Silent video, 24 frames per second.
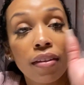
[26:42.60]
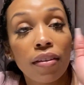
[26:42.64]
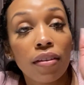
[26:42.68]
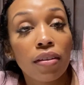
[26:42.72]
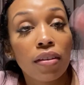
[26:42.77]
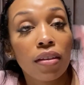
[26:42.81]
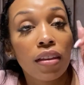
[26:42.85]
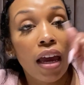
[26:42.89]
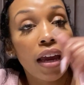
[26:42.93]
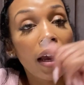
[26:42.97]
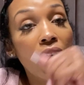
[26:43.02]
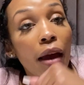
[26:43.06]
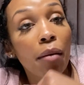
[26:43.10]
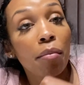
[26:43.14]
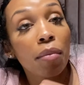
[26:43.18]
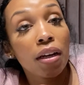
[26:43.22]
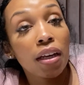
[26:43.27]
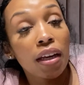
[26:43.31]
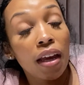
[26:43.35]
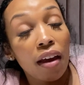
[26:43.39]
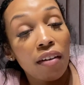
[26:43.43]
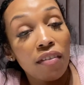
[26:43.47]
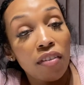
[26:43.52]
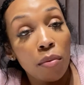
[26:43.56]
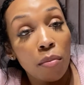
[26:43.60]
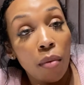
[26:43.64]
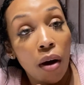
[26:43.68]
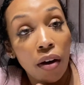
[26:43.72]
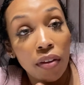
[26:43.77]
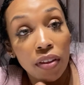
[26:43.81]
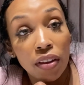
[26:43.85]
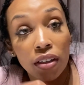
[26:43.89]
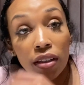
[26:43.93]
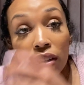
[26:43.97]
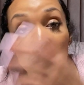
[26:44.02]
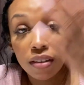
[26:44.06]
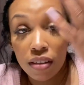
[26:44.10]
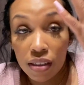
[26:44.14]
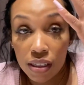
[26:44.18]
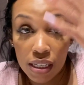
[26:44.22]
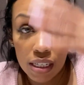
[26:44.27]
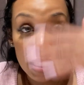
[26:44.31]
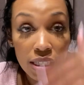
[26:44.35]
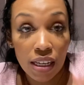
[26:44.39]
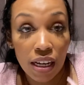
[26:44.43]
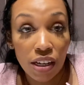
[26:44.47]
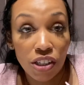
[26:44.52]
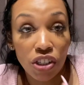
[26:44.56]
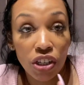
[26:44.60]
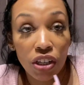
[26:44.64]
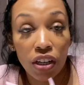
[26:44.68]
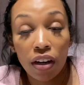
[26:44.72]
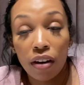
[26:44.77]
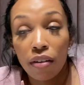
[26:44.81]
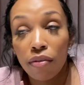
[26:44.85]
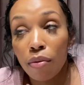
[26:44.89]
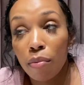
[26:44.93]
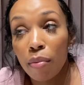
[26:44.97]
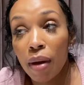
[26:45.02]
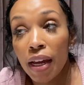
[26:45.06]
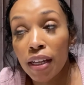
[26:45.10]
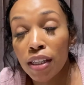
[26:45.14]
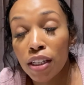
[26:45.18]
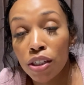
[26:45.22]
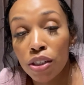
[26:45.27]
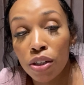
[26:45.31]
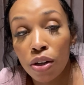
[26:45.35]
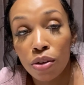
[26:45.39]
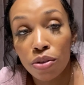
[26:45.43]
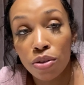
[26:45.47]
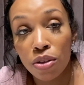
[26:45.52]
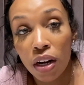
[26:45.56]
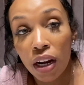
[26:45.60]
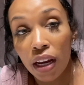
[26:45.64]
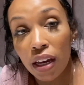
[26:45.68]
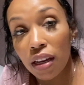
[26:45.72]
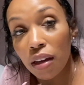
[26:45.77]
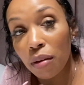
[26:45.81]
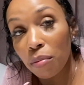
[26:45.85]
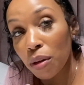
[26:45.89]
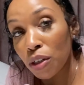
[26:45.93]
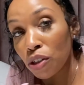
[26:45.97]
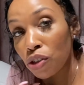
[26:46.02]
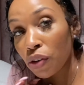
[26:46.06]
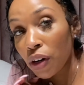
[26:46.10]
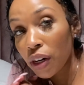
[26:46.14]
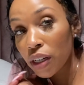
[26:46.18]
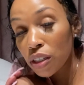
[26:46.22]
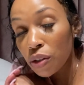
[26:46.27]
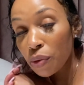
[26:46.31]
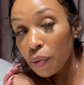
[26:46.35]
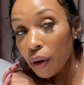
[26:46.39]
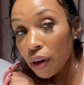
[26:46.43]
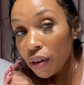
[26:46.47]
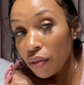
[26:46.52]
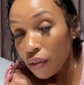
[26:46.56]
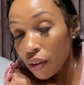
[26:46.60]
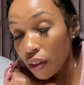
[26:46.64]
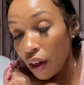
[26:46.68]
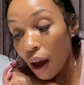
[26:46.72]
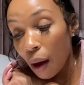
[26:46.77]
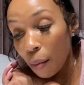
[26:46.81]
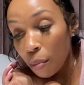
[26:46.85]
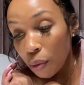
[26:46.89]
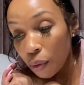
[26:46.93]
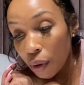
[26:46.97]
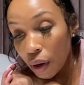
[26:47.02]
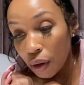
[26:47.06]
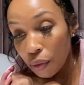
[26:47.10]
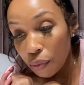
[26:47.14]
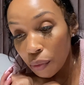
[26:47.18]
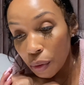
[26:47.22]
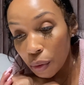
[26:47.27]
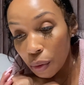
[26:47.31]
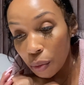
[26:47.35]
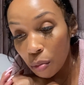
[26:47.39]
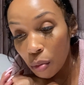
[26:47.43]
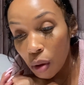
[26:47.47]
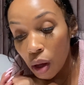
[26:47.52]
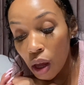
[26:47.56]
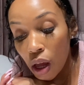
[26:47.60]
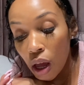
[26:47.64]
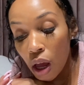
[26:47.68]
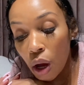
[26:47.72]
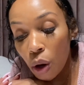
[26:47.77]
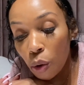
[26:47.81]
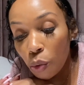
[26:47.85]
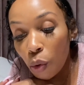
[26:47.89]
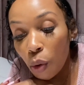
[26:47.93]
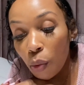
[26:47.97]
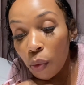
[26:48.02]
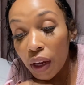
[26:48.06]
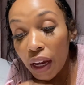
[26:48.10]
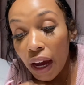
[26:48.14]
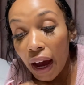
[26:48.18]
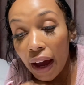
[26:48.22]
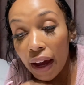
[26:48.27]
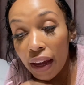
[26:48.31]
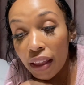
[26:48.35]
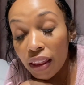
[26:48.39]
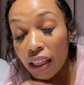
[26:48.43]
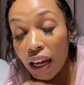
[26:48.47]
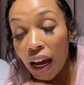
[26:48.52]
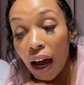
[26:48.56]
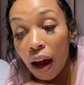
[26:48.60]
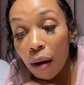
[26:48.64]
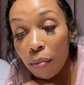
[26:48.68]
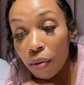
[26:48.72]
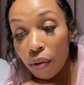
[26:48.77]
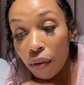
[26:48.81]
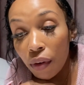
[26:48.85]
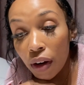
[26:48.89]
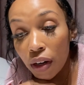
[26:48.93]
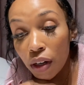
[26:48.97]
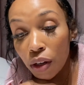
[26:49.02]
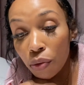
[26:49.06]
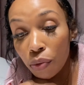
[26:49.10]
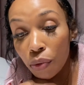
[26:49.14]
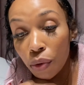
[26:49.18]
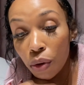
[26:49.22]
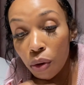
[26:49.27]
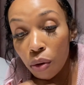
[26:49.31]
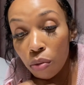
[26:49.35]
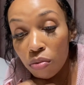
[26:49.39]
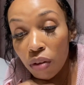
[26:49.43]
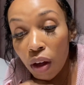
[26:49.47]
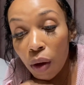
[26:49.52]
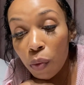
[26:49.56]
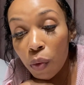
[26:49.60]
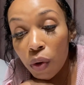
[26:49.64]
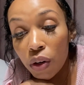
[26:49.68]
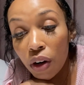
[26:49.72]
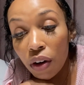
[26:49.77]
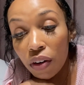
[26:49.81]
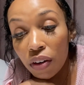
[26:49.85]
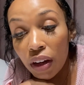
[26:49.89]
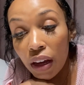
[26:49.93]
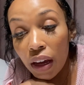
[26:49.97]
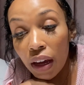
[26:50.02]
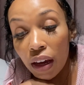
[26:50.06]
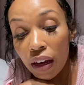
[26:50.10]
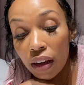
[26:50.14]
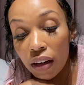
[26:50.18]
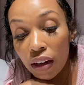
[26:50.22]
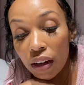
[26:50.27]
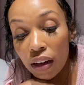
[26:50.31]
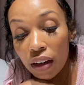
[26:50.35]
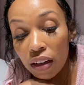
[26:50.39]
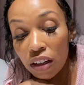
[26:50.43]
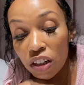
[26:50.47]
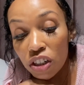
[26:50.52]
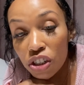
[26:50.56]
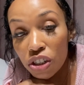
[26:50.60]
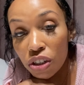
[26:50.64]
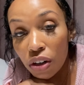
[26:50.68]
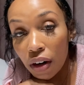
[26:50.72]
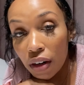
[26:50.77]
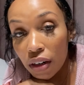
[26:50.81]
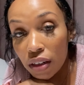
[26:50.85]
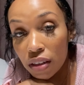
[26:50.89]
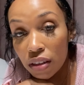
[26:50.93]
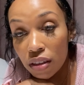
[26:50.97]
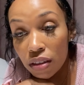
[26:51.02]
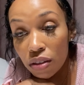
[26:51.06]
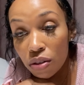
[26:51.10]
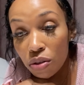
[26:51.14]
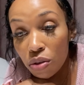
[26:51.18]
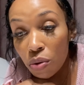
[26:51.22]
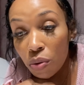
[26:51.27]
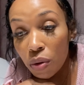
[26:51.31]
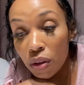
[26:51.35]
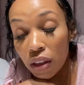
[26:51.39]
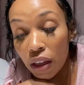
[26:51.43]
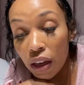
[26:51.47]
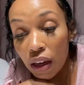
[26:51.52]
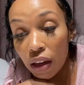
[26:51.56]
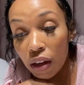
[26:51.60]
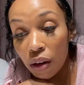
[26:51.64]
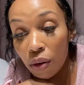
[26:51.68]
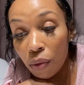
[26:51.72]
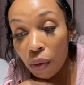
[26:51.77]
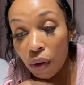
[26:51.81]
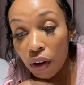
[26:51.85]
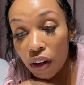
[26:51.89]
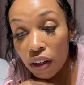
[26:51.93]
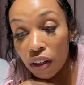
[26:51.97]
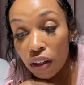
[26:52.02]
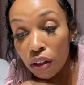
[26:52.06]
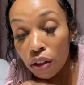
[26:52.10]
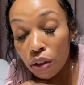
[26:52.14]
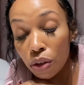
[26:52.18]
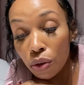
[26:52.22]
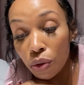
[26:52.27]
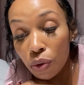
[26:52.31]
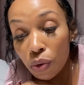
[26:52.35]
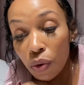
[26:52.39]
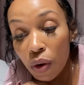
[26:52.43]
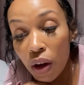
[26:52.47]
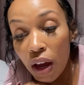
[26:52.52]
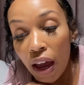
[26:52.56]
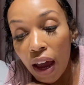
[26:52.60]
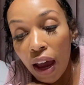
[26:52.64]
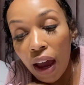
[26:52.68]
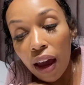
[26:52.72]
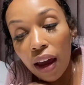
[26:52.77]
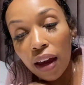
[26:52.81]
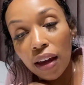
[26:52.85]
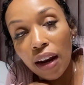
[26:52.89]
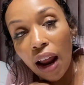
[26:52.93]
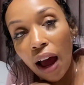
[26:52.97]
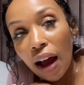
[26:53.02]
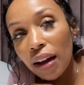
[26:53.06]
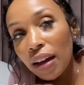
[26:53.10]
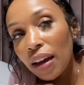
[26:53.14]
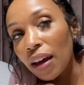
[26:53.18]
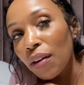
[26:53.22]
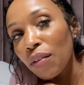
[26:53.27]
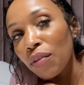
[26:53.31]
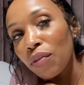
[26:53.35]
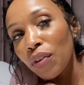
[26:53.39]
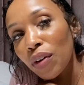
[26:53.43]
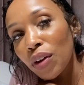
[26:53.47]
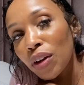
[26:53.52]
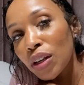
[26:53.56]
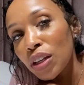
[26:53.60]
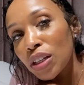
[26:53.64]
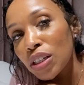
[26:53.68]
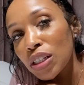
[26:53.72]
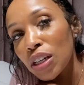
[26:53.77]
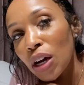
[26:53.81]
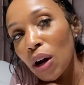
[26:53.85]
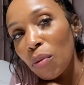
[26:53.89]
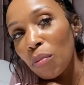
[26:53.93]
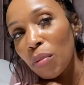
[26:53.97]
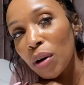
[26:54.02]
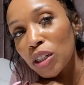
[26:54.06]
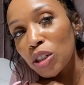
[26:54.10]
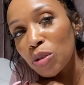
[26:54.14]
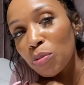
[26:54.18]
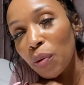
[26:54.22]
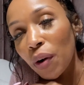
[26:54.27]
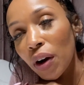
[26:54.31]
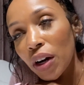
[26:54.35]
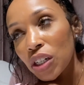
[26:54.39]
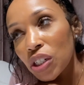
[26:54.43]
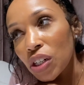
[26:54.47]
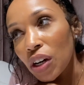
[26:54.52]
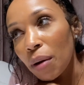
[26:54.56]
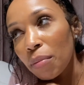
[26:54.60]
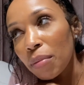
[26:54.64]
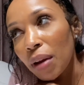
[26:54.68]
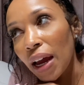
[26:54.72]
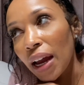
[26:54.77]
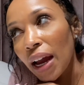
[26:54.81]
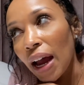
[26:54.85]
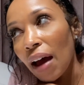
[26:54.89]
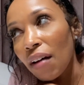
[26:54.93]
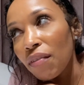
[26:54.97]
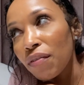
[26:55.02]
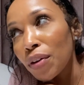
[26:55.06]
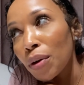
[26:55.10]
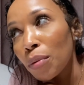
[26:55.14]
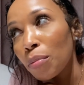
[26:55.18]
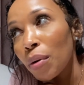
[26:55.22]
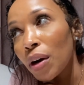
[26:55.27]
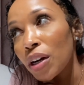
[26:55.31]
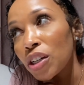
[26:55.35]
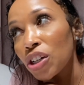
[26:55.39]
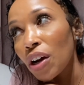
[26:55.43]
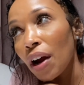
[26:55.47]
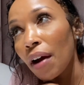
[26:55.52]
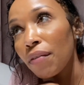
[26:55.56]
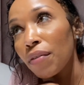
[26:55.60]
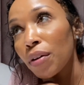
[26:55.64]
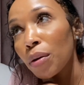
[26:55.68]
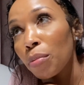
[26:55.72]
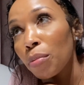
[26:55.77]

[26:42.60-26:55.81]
They came in and gave him all the C-section gear from head to toe so that he could be dressed and ready for the operating room. When we got in the operating room, they went on ahead and started to do what they were going to do. And I kept feeling so much pressure. I'm like, I feel pressure.